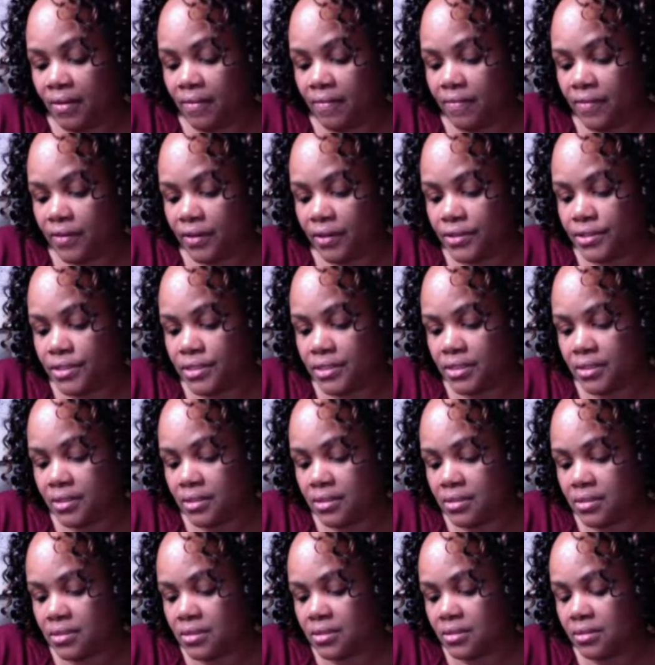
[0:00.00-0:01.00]

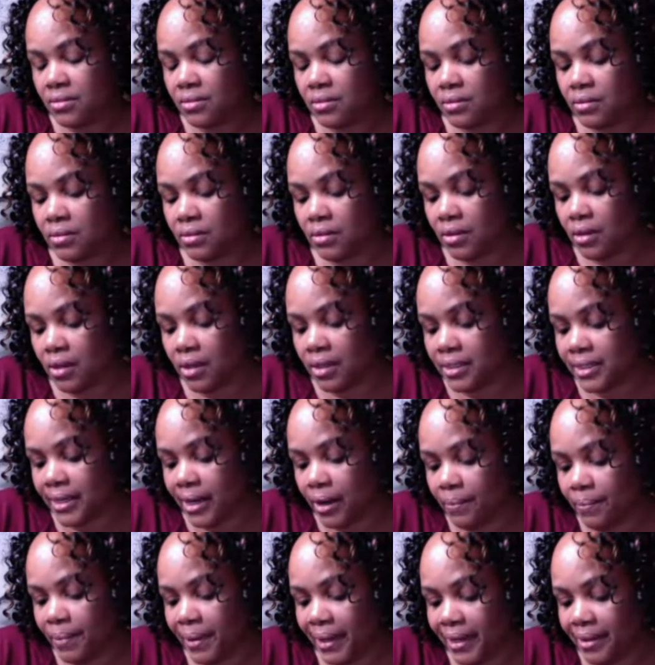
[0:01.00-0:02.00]
versus a
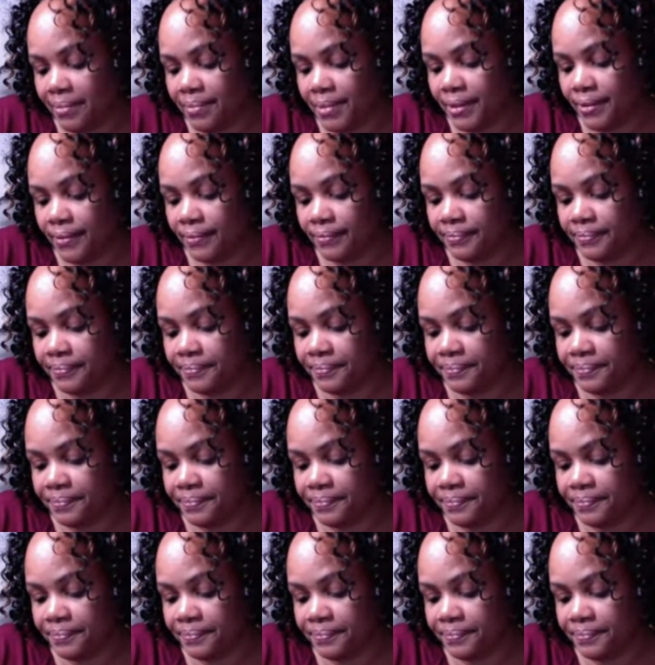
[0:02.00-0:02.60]
down payment.